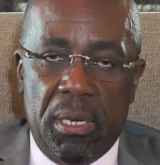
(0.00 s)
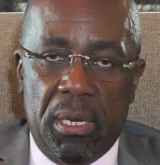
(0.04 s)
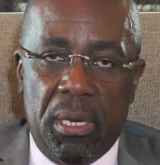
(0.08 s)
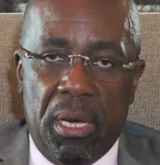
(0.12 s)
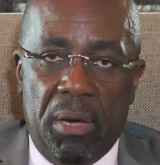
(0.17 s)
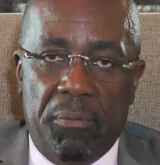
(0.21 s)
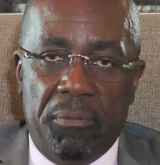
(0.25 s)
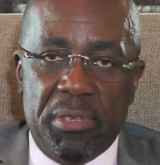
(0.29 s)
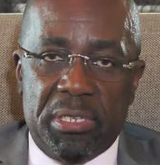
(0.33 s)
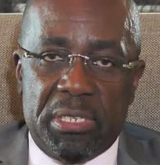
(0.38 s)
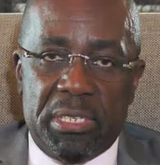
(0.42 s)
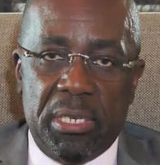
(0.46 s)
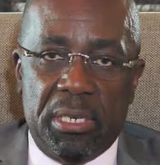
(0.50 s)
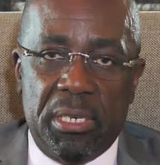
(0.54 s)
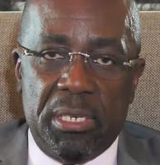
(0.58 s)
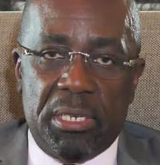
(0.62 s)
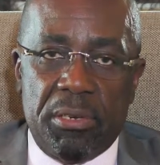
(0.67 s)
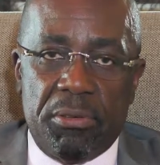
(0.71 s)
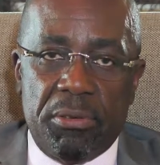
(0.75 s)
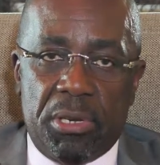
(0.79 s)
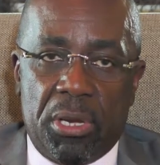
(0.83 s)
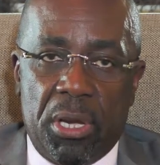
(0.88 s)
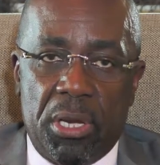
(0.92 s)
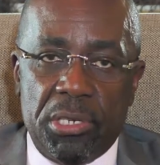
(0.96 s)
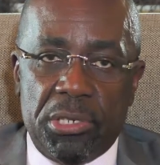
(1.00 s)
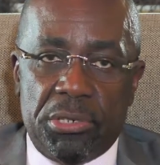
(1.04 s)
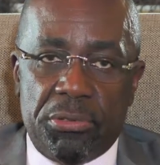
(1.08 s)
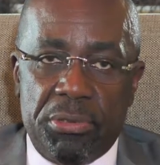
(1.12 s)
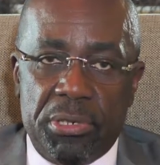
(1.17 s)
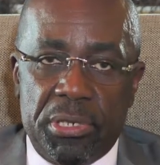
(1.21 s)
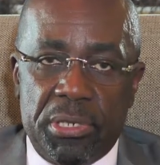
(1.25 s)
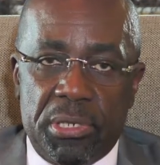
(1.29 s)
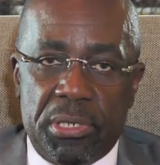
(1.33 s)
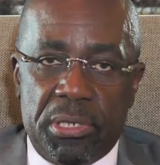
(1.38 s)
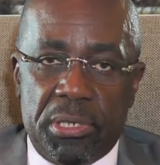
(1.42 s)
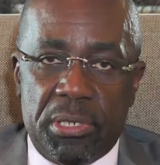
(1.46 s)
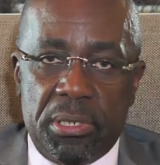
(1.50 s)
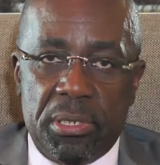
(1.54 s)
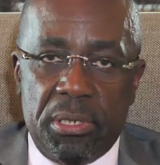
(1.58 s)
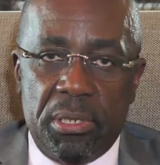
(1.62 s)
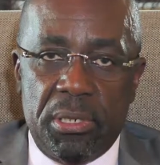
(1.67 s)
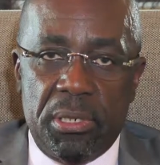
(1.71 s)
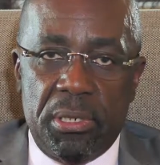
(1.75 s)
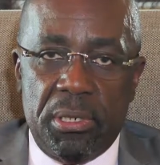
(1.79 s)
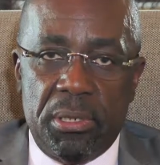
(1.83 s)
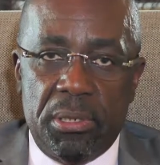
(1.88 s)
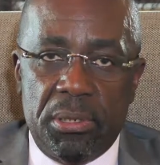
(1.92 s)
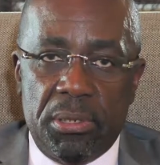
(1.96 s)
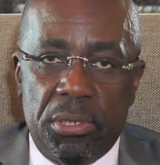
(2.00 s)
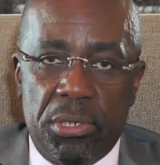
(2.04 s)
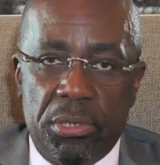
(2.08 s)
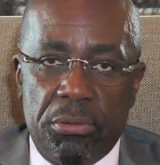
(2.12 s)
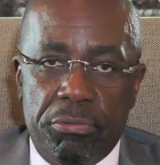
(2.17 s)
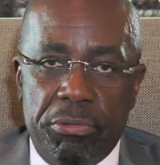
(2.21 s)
of the signatory countries to the